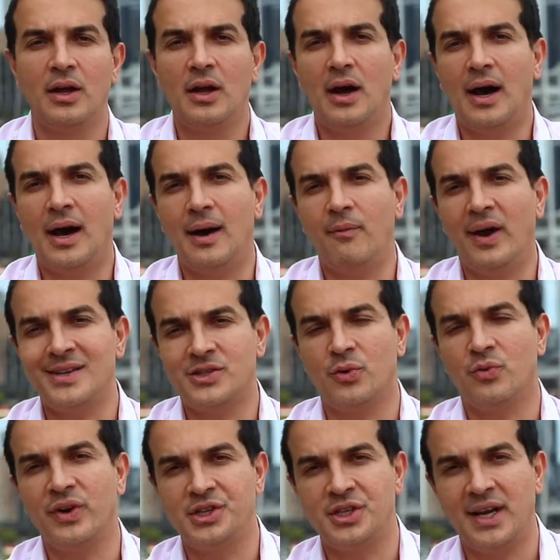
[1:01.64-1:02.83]
as you're
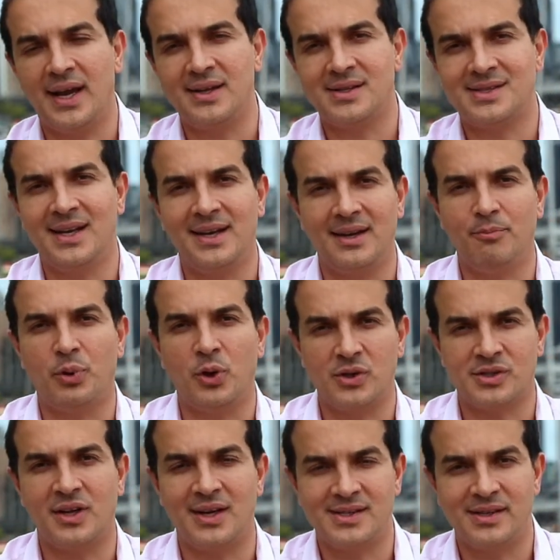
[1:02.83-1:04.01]
reaching out and sending
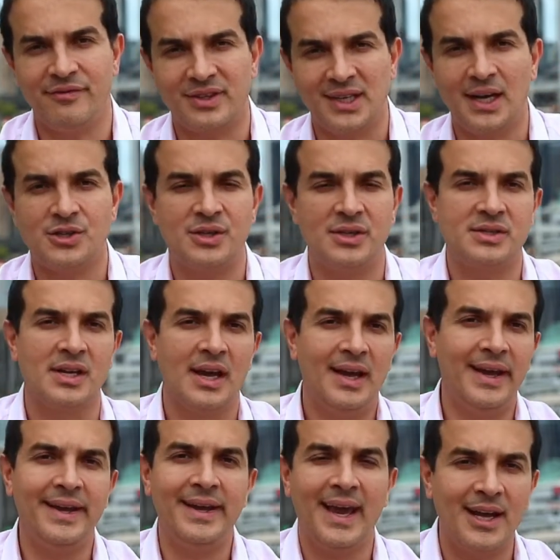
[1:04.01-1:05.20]
personalized invitations,
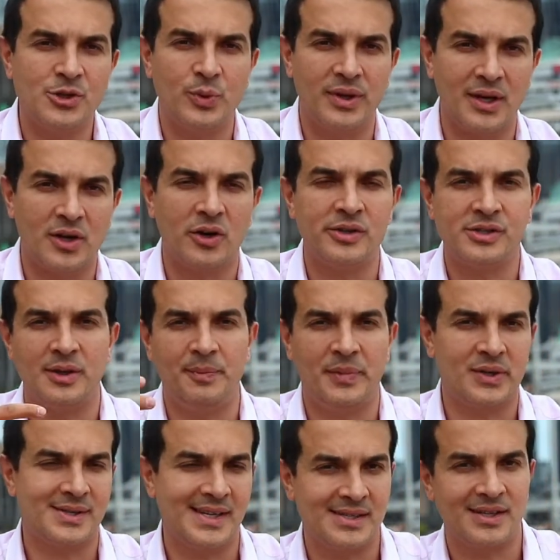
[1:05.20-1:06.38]
engage with their content,
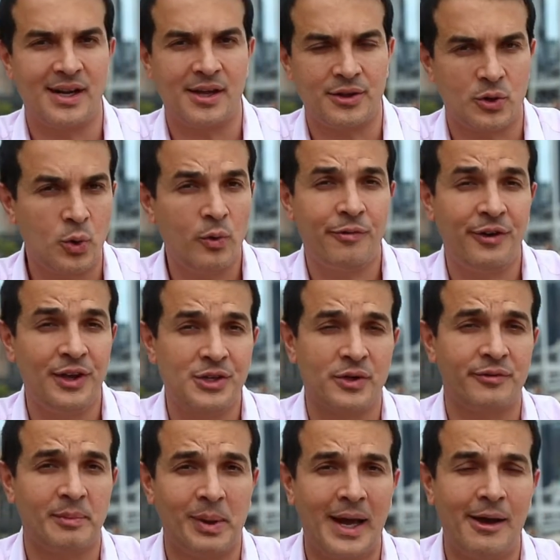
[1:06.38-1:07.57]
because that's another cool feature of
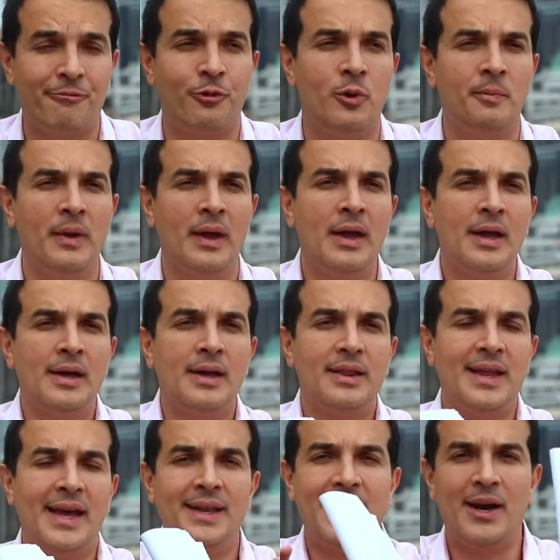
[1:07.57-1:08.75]
the platform.
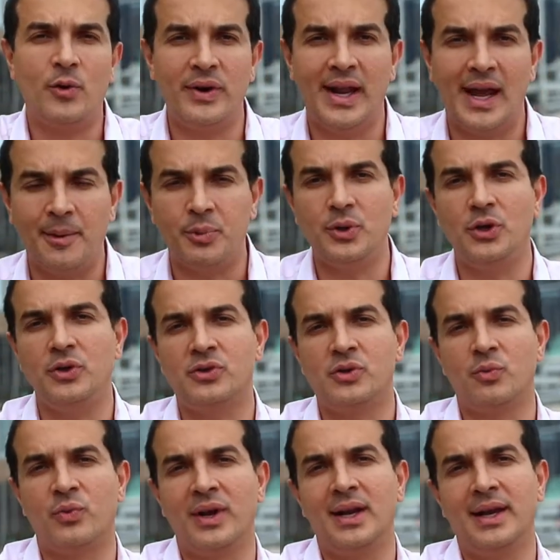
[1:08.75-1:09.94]
And that'll enable you to
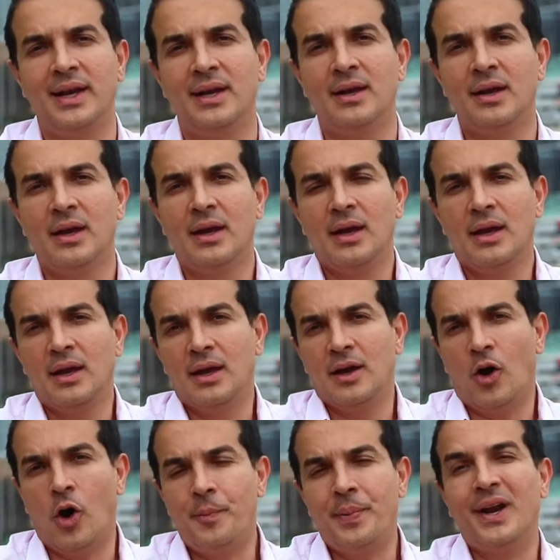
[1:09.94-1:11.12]
really
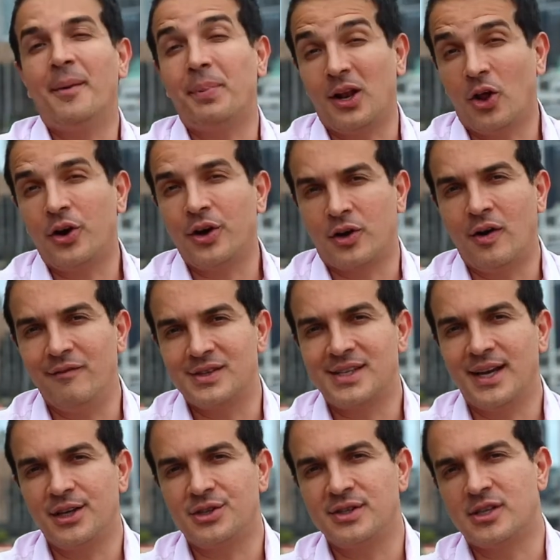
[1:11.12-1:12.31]
open up a lot of
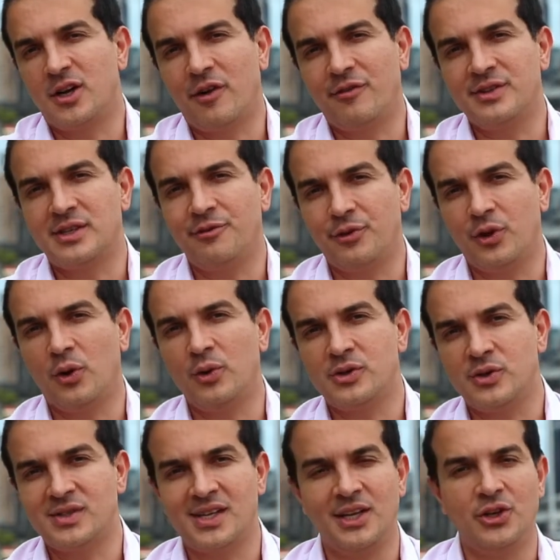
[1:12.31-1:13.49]
conversations. And obviously for those
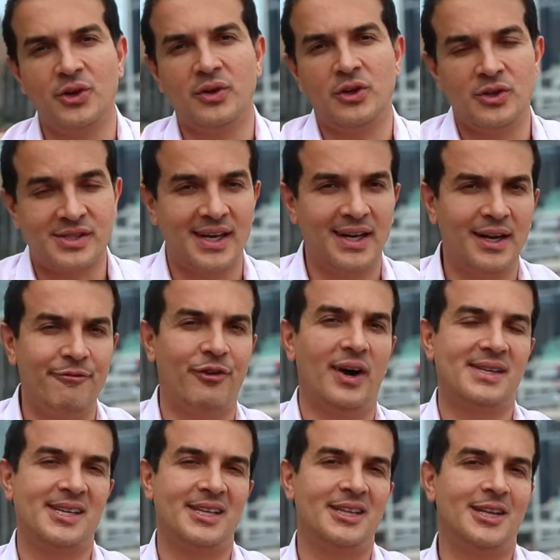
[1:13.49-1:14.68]
who you send
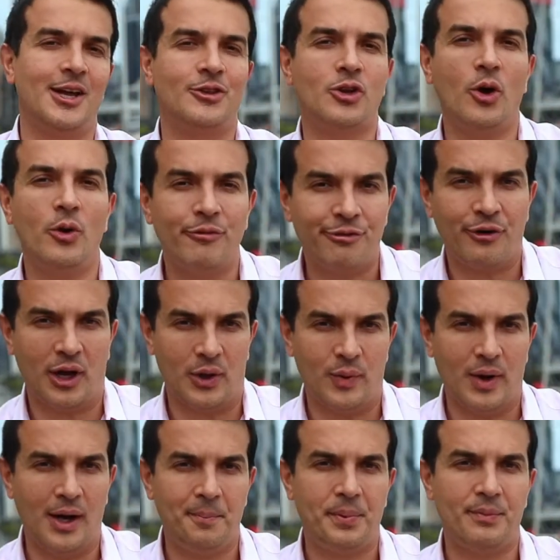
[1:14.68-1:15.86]
invites and they don't follow
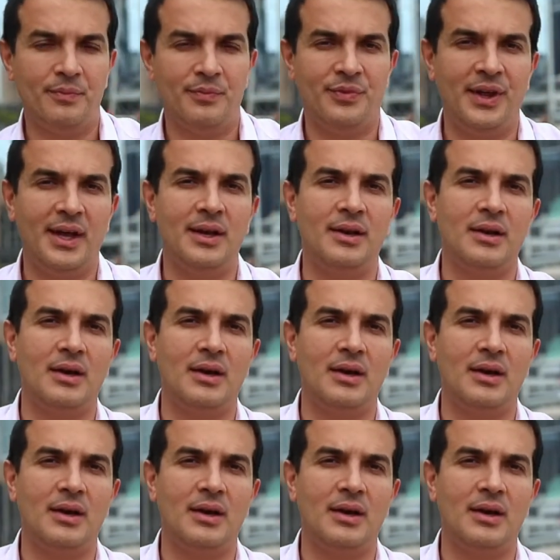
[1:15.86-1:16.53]
up, then